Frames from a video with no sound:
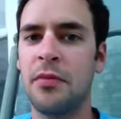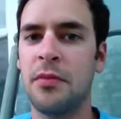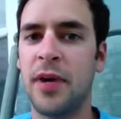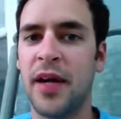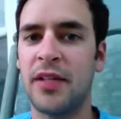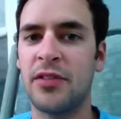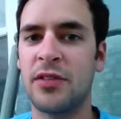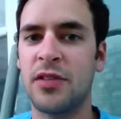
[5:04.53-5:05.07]

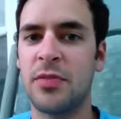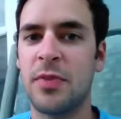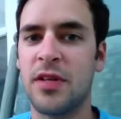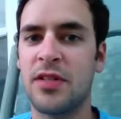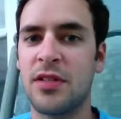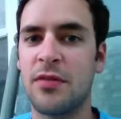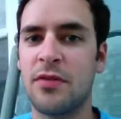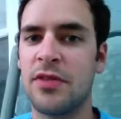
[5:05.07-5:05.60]
Bikes are
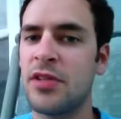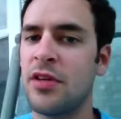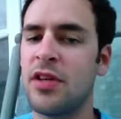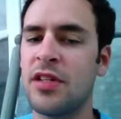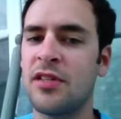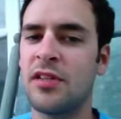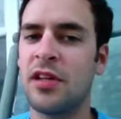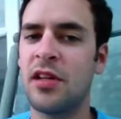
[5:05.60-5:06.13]
expensive, so it
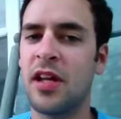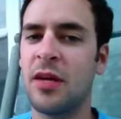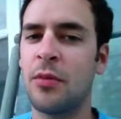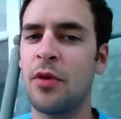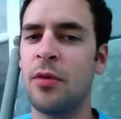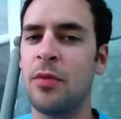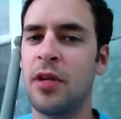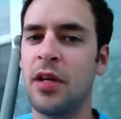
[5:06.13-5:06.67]
doesn't look like I'm
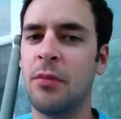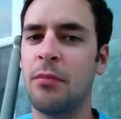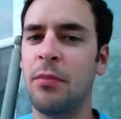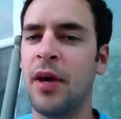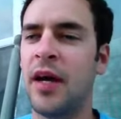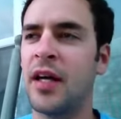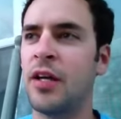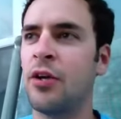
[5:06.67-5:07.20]
going to be
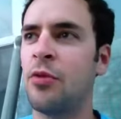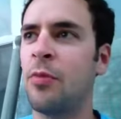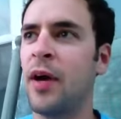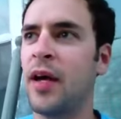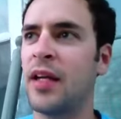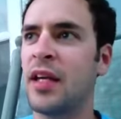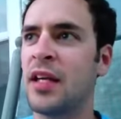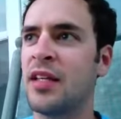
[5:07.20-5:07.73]
buying a new
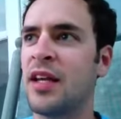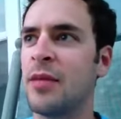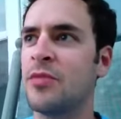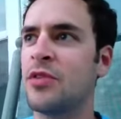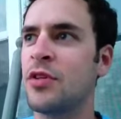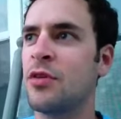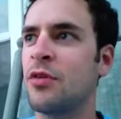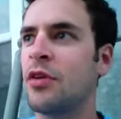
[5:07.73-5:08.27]
bike anytime
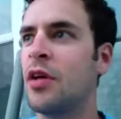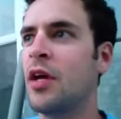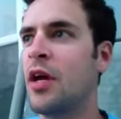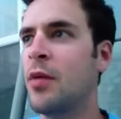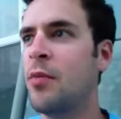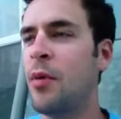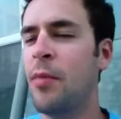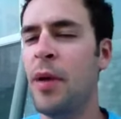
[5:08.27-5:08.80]
soon,
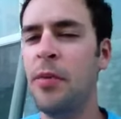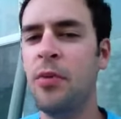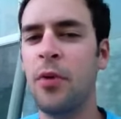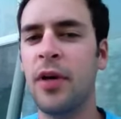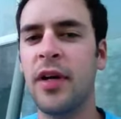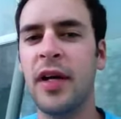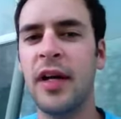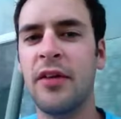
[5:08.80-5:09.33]
but maybe
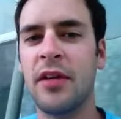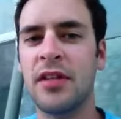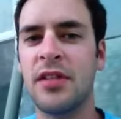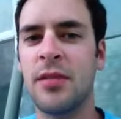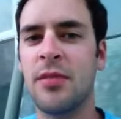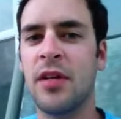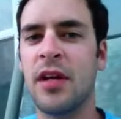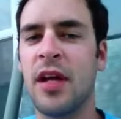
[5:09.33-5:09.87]
one day I'll get
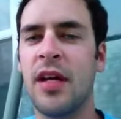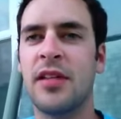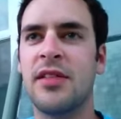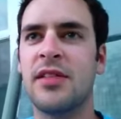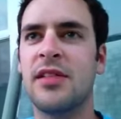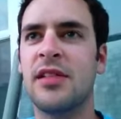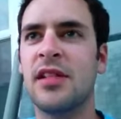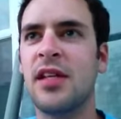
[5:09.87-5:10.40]
something
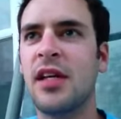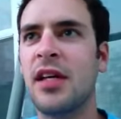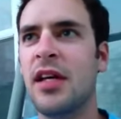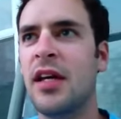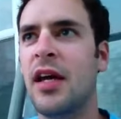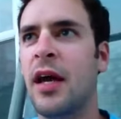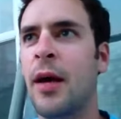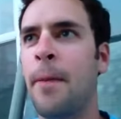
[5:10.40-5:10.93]
nice.
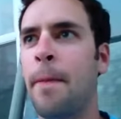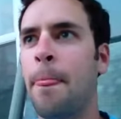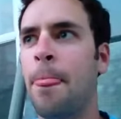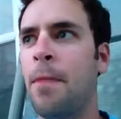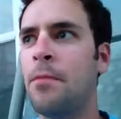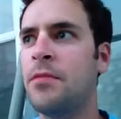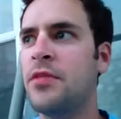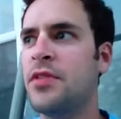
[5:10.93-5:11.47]

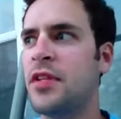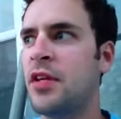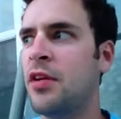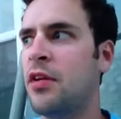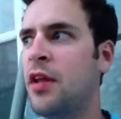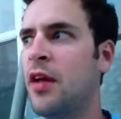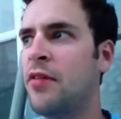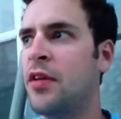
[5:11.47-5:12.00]
Still
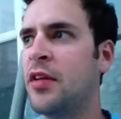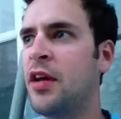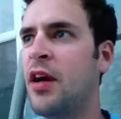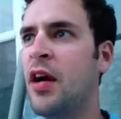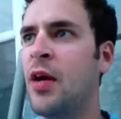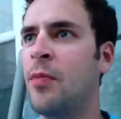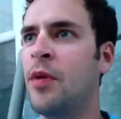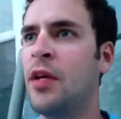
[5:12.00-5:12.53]
loving the
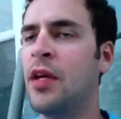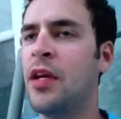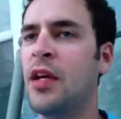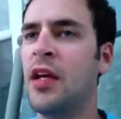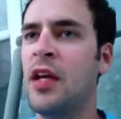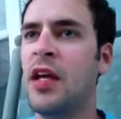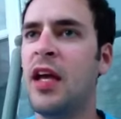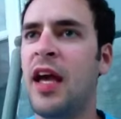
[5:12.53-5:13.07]
hobby.
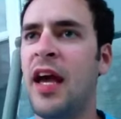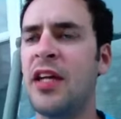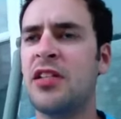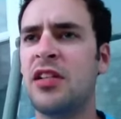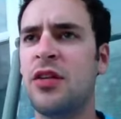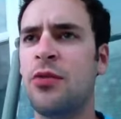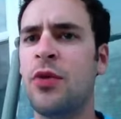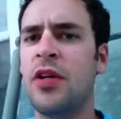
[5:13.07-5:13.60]

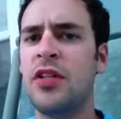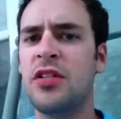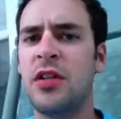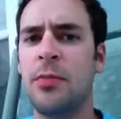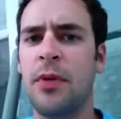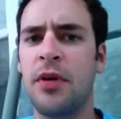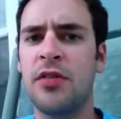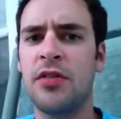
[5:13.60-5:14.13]
Actually reached a
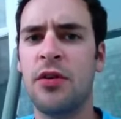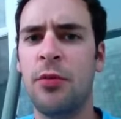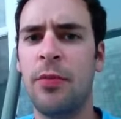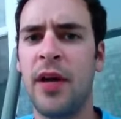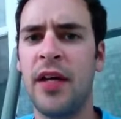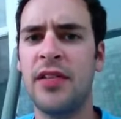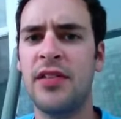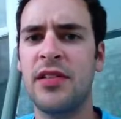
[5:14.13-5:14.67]
personal
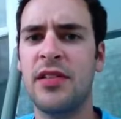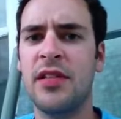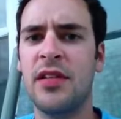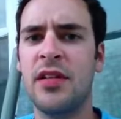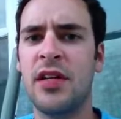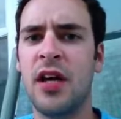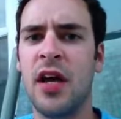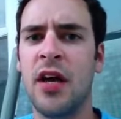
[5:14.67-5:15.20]
best
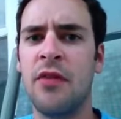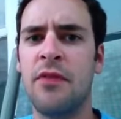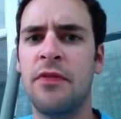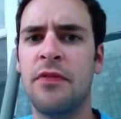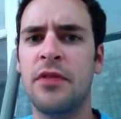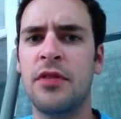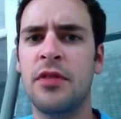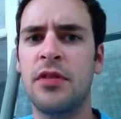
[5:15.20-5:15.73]
of
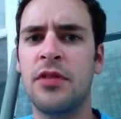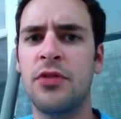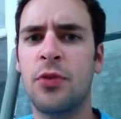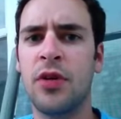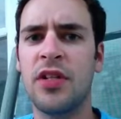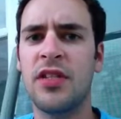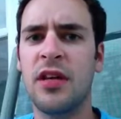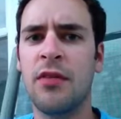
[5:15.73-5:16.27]

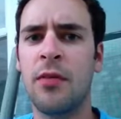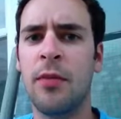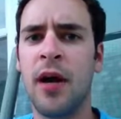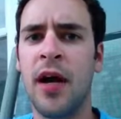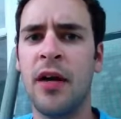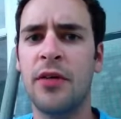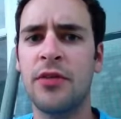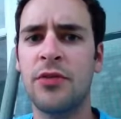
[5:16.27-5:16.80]
27
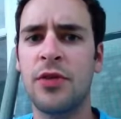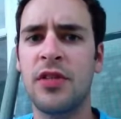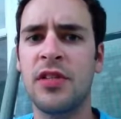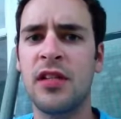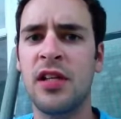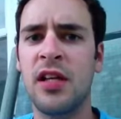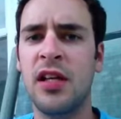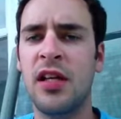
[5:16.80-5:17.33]
miles
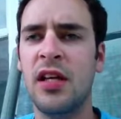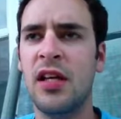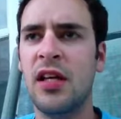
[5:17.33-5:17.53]
recently,